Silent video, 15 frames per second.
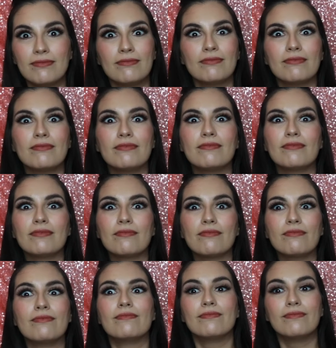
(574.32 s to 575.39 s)

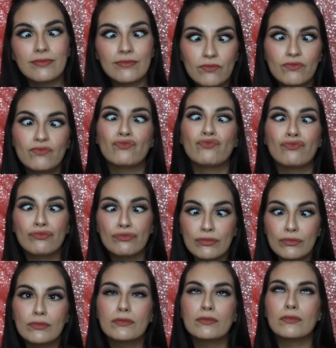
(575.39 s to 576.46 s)

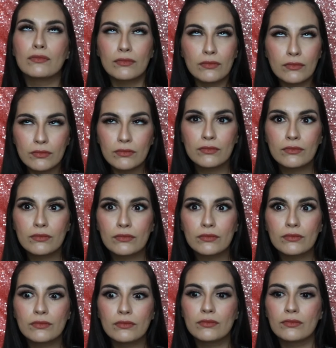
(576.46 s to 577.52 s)

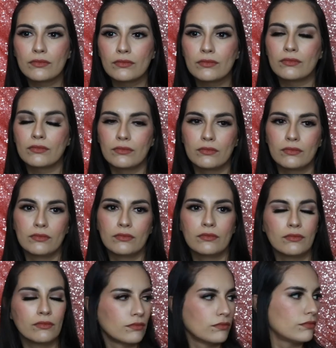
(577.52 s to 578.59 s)

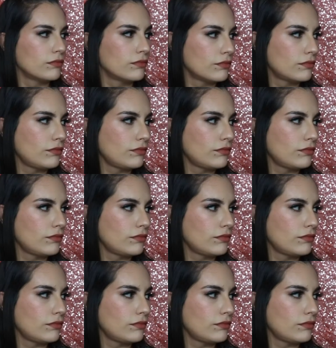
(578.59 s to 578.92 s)
[no speech]